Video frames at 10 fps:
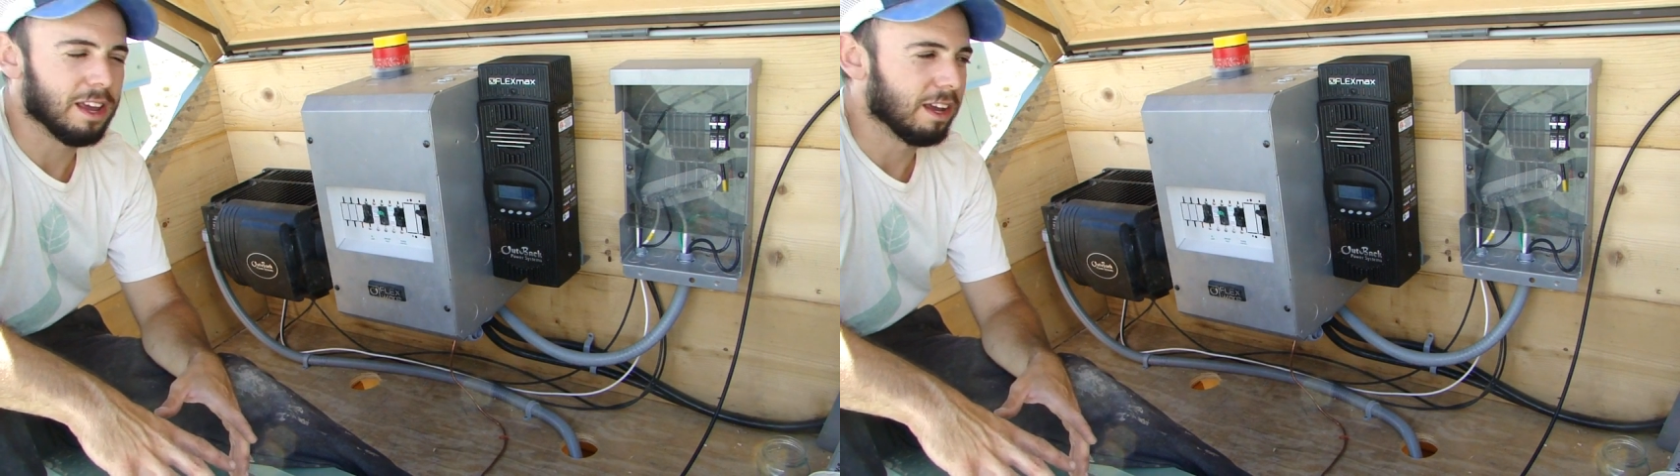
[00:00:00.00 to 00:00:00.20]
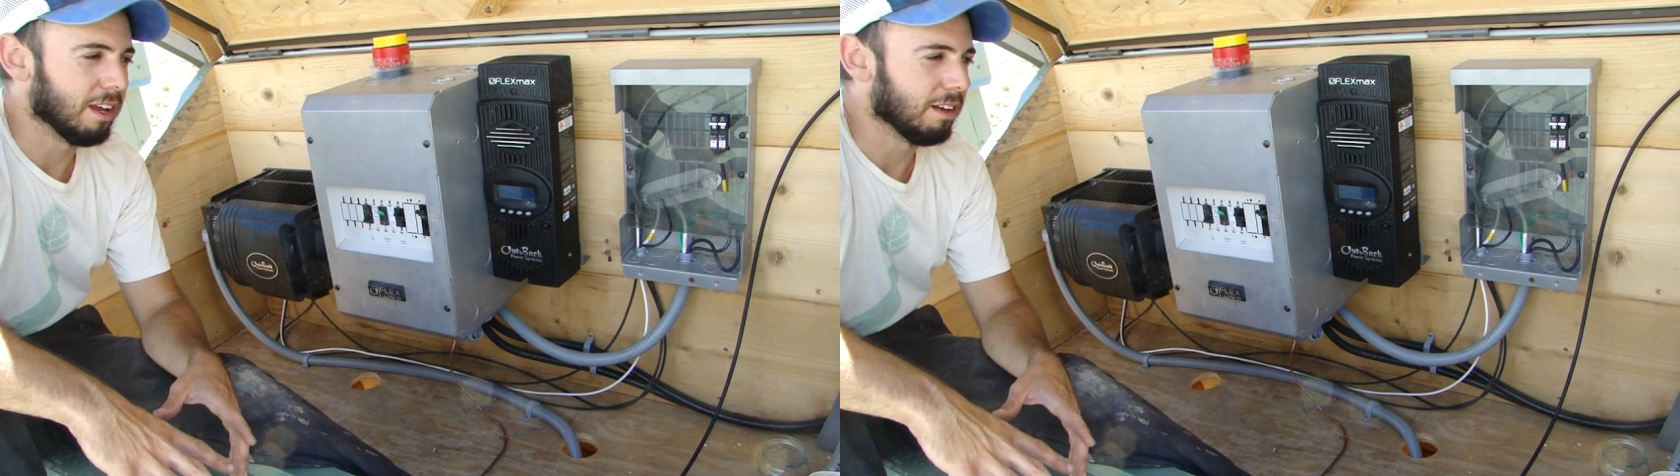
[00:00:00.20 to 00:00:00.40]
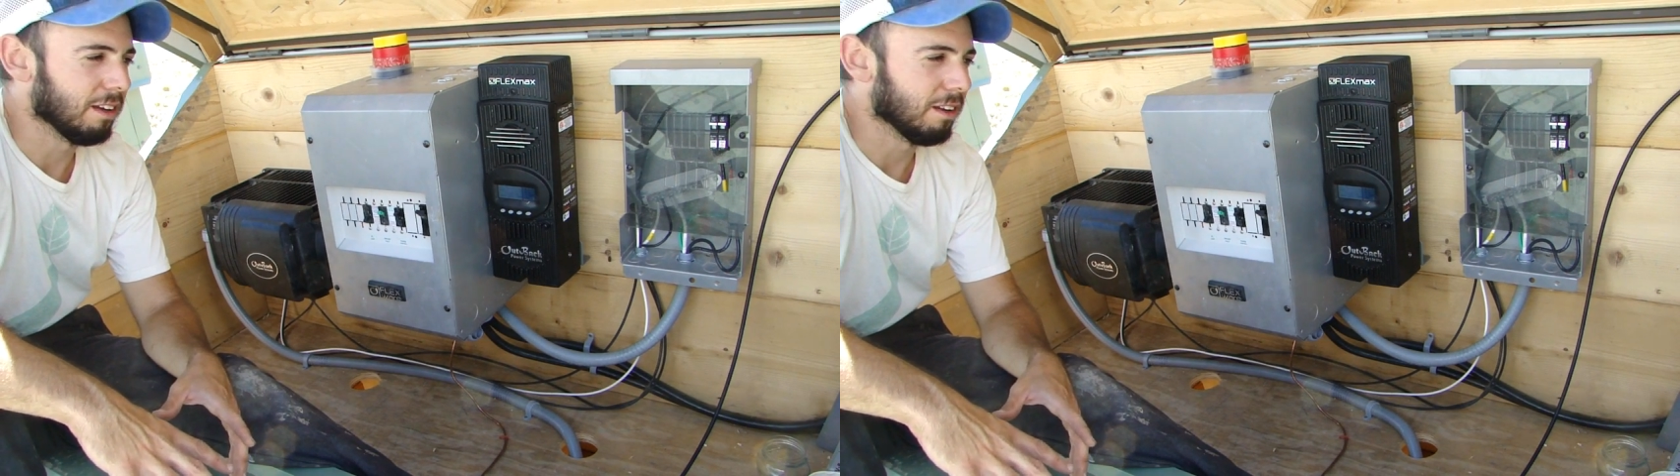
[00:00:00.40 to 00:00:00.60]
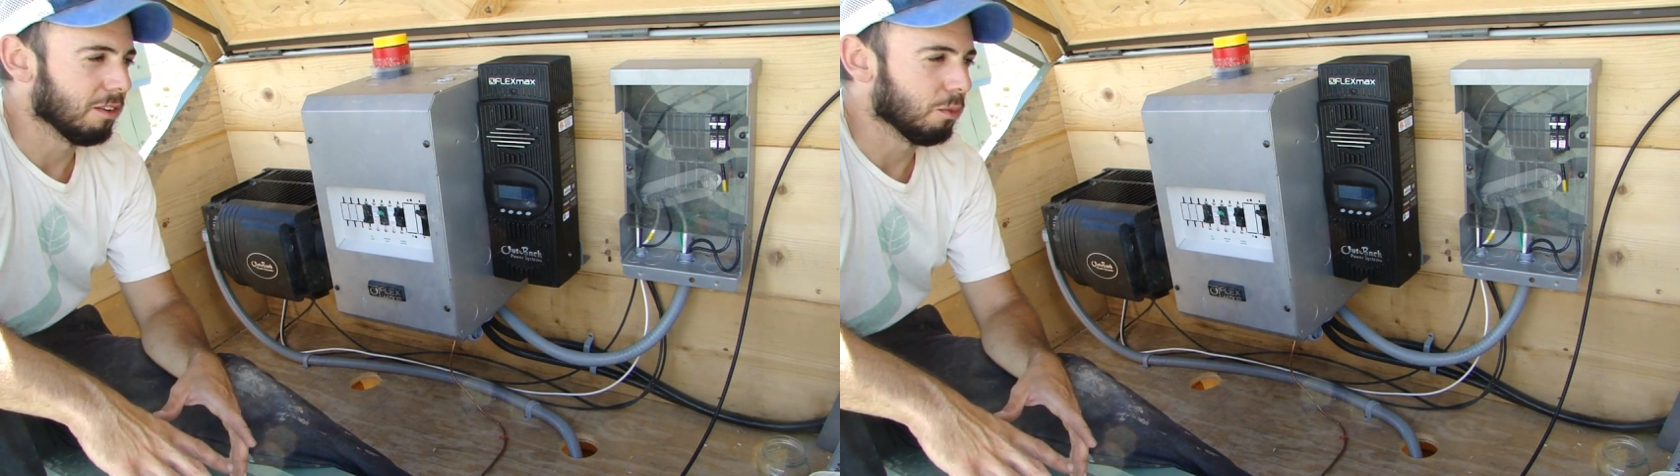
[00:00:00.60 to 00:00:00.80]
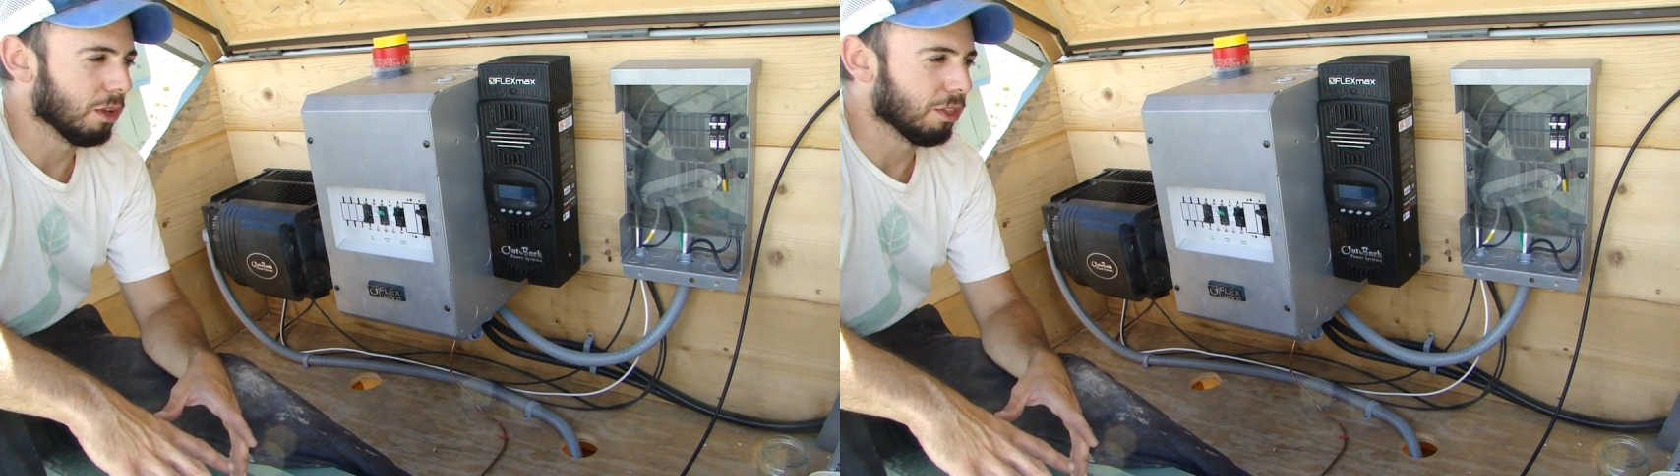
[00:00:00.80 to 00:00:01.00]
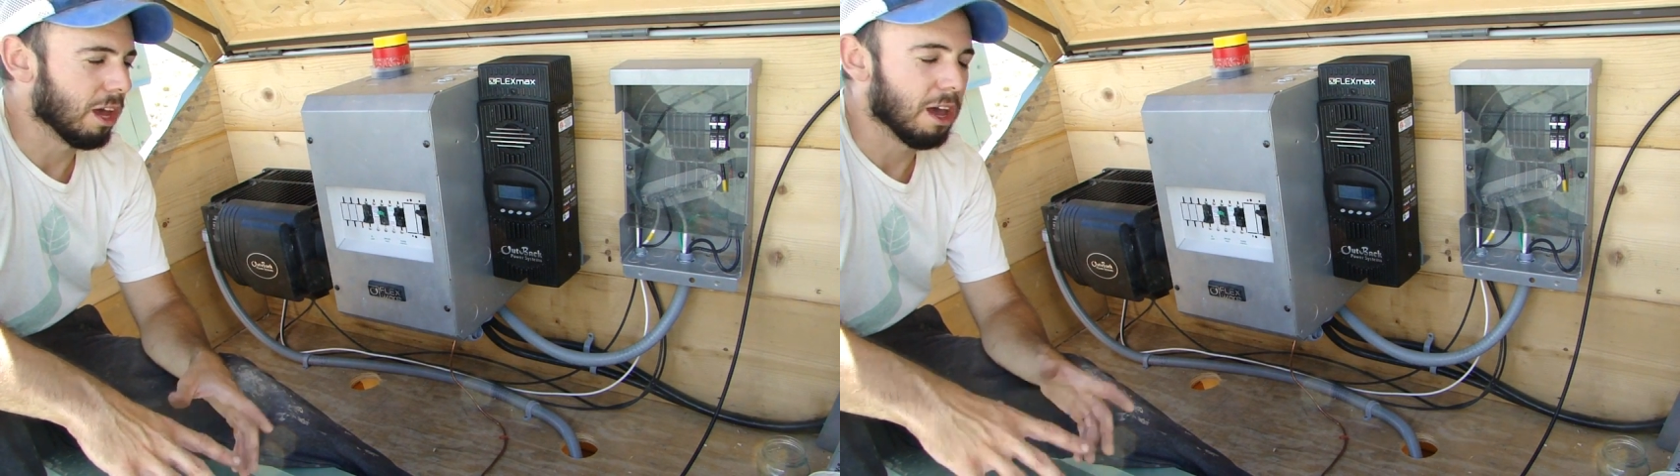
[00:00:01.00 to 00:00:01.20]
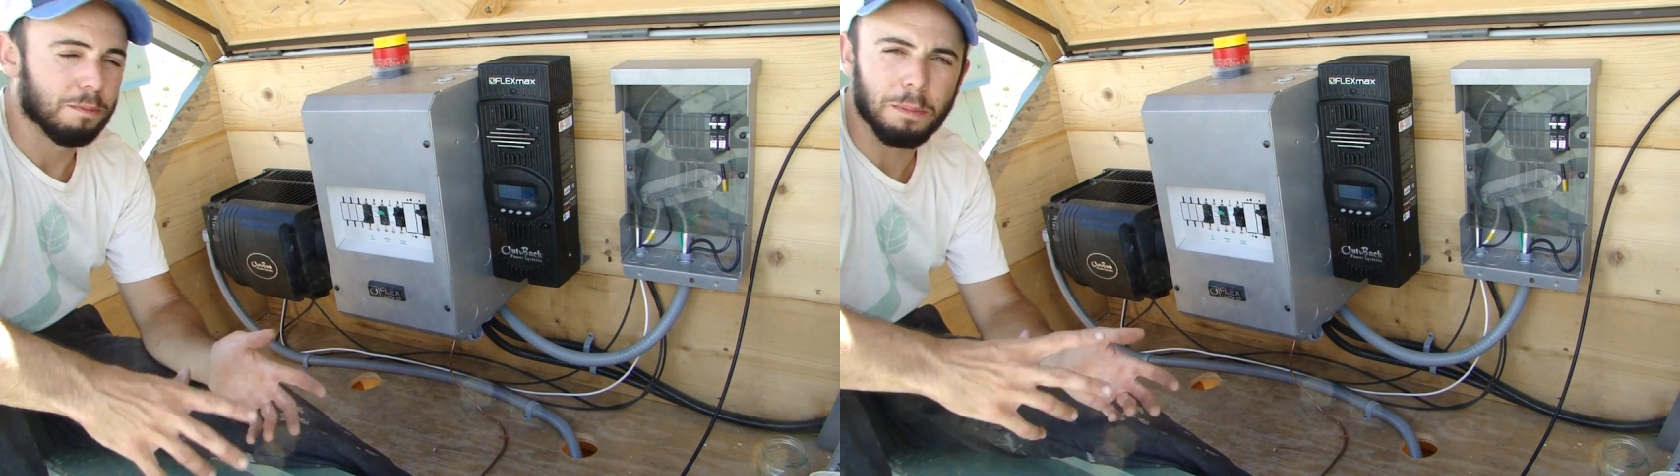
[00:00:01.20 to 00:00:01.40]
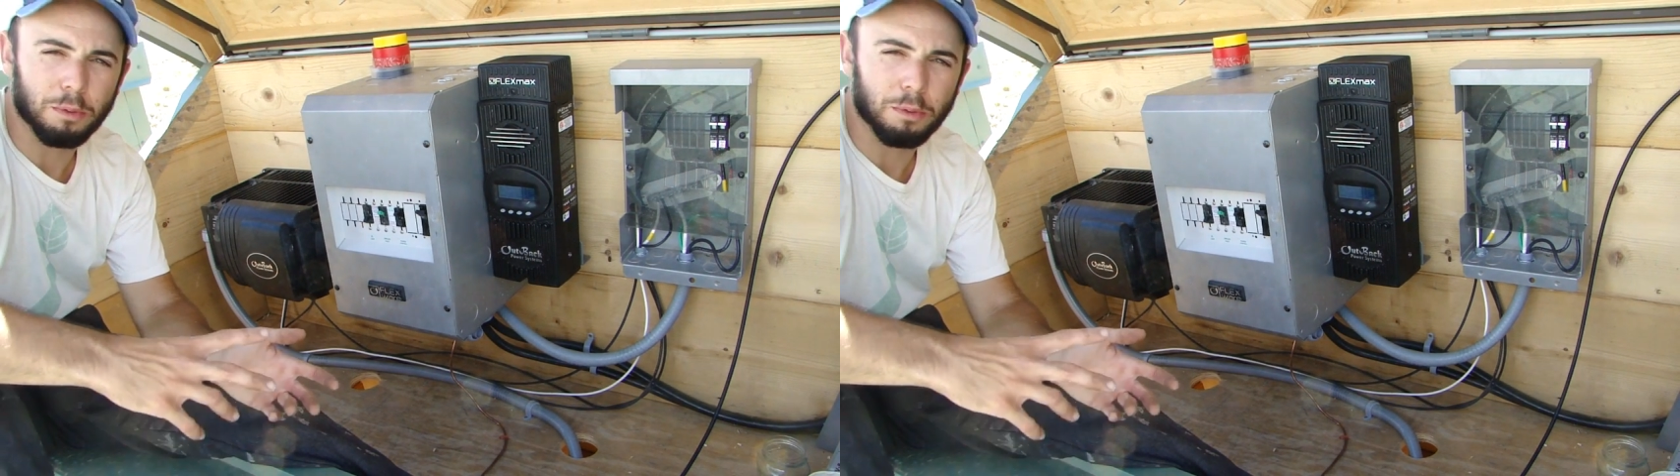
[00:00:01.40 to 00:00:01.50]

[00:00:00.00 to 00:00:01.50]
and with my